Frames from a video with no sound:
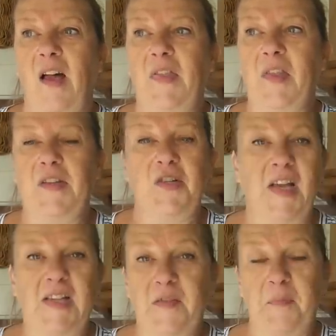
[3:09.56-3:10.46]
The
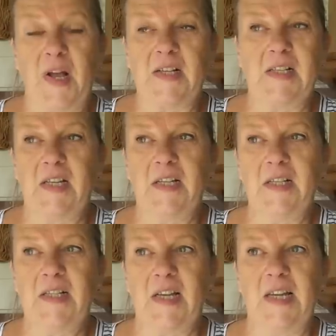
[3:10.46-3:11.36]
trays of
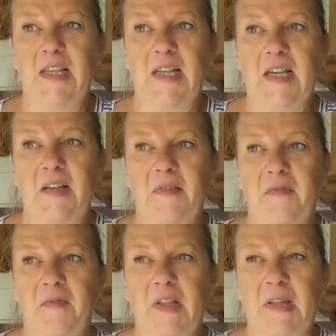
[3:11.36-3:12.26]
brassicas, I think
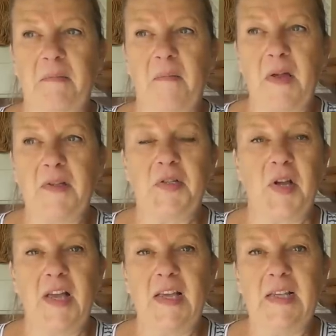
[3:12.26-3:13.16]
in most
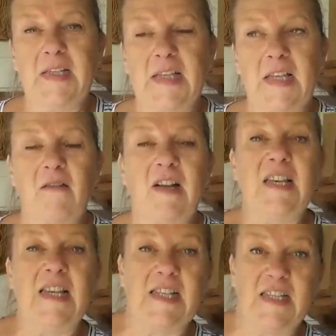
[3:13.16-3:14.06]
trays they're at
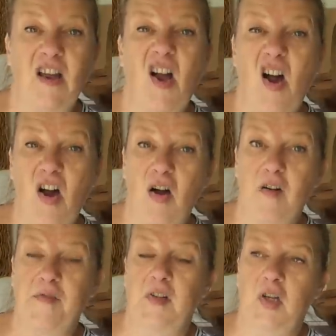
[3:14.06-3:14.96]
least
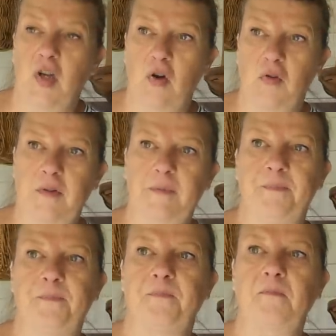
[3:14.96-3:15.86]
half gone.
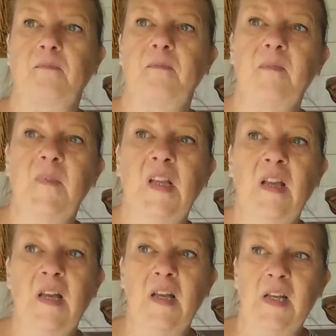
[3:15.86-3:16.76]

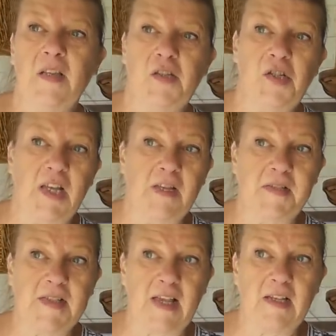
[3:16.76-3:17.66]
The tray of
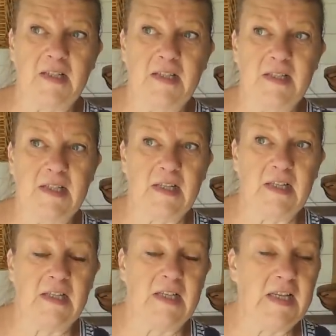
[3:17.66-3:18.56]
salad
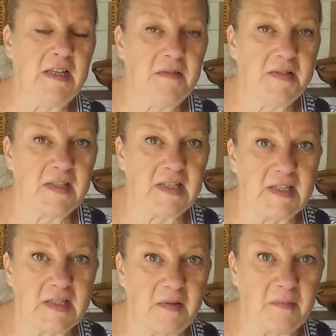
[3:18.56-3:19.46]
leaves
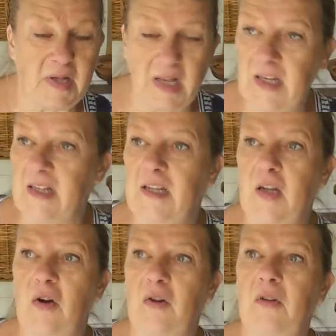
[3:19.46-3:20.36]
is completely
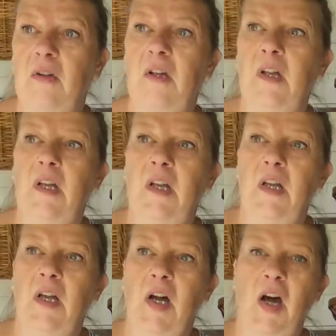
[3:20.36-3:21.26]
gone.
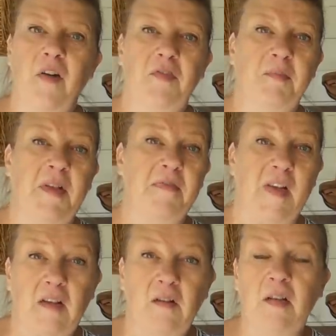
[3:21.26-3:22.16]
Half of my
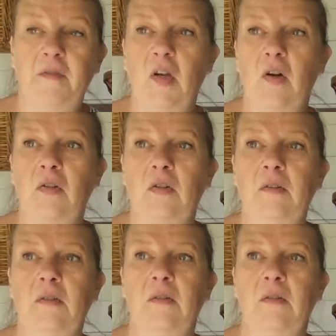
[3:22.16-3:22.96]
fennel have gone.